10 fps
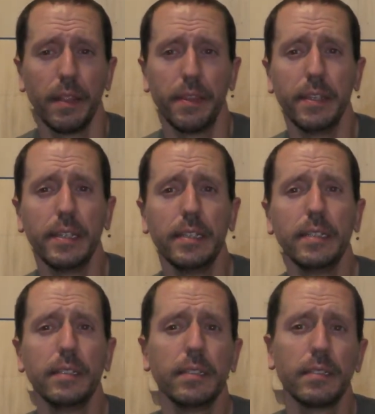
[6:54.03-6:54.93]

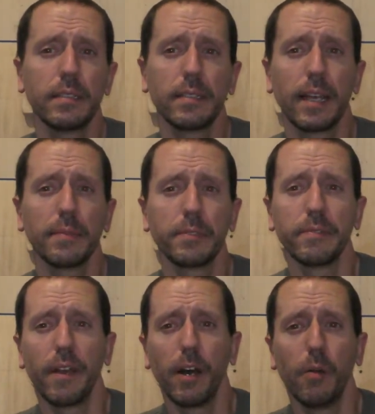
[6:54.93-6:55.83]
These types of
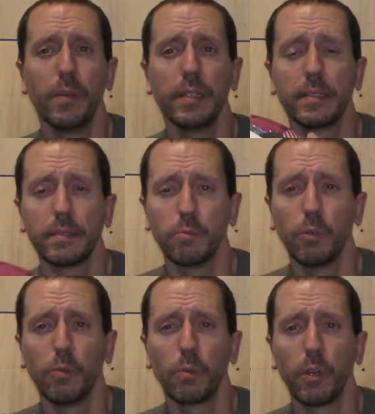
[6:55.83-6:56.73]
helmets
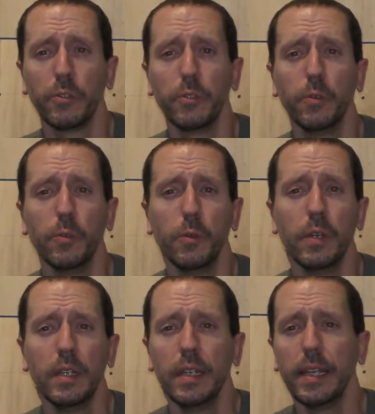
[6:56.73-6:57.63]
will run you
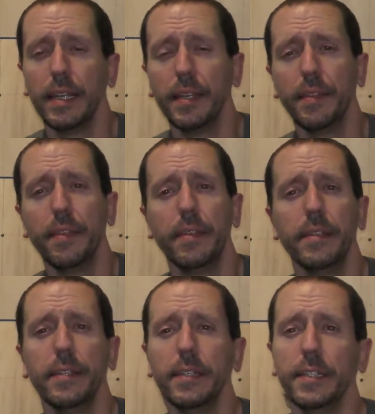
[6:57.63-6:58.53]
in
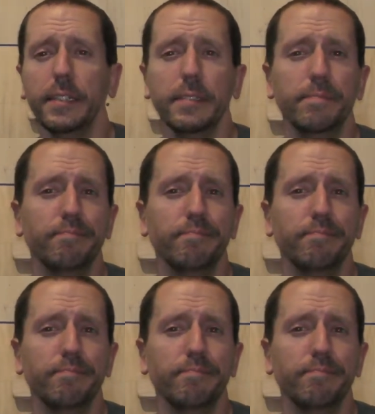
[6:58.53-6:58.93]
the